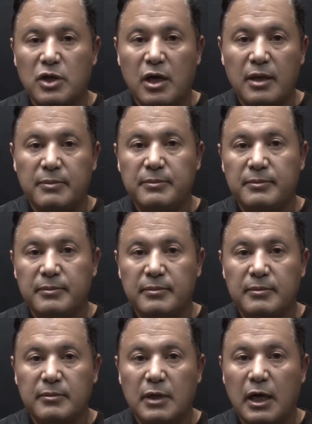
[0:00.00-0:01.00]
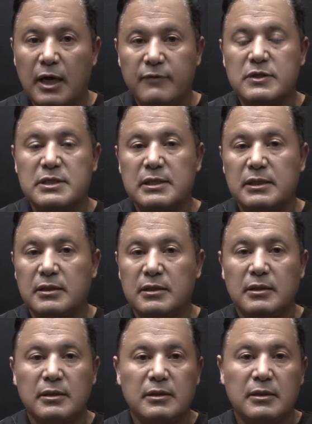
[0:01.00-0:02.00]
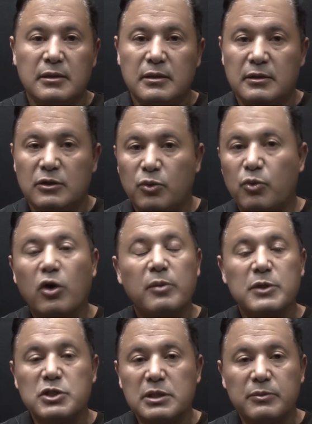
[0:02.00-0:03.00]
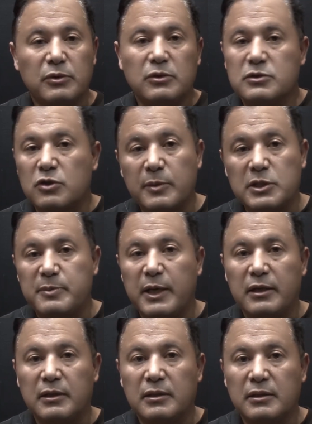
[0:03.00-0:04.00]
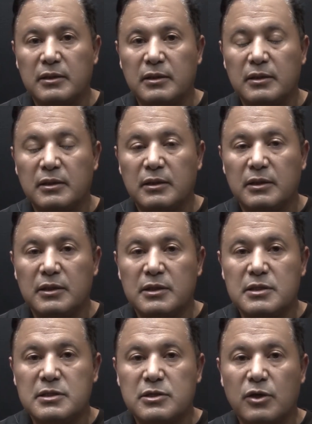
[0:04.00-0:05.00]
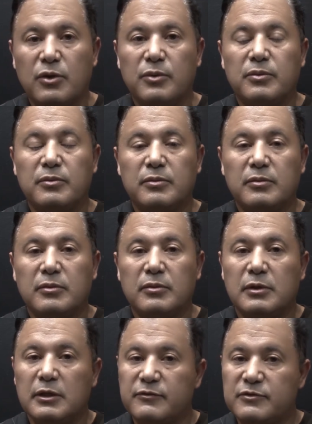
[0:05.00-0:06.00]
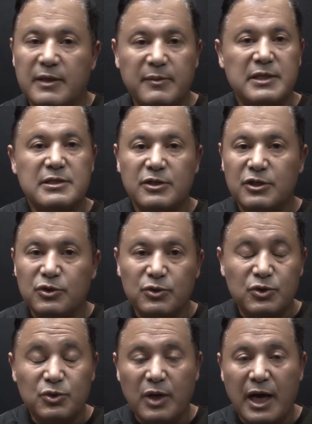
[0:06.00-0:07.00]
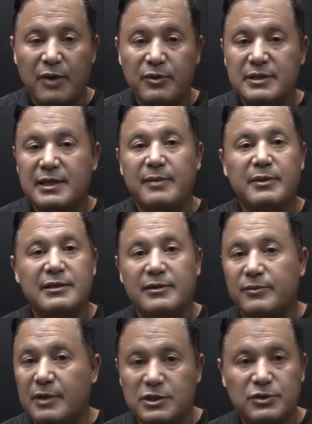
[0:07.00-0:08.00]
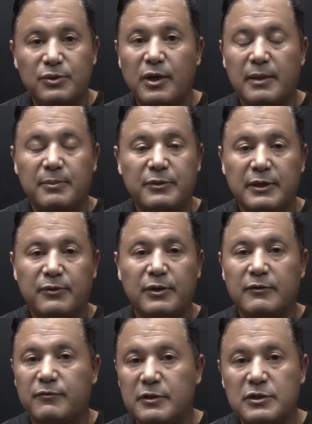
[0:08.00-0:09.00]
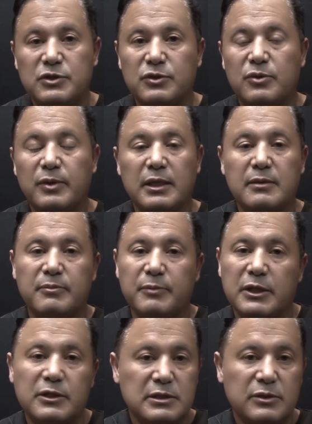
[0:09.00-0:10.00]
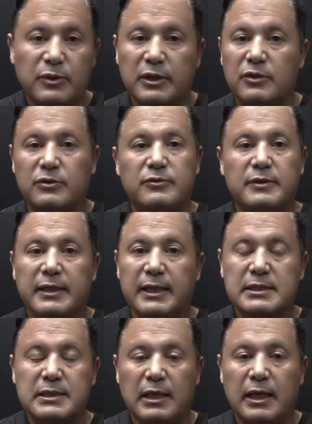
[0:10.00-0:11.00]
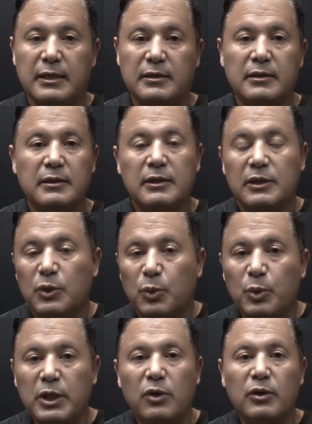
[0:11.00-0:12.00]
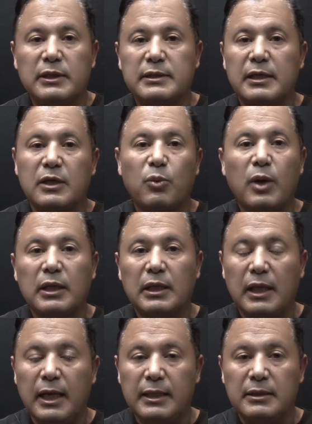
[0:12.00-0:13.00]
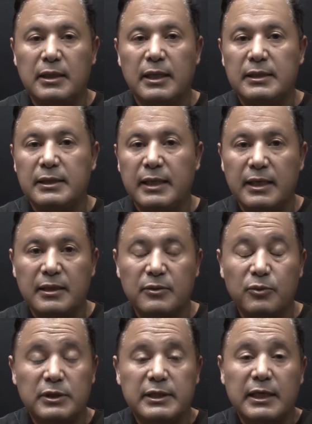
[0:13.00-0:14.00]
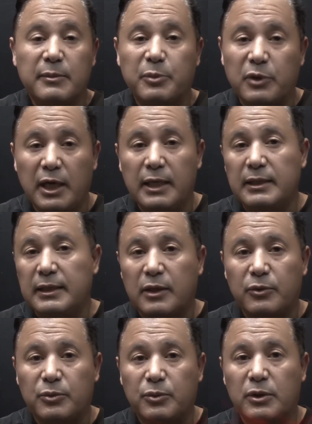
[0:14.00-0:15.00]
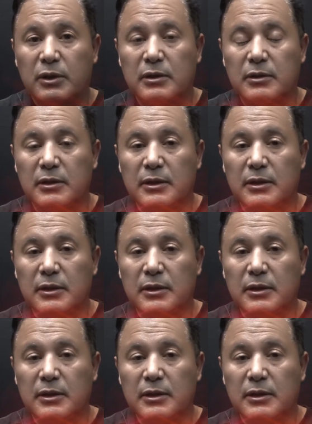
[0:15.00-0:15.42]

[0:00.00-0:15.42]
job, obviously your workmanship will look so much better. So if somebody's gonna do 2 hours, that means they rush you up. They wanna finish you quick because they wanna go to the next client. We only take one client a day. We take pride in our work.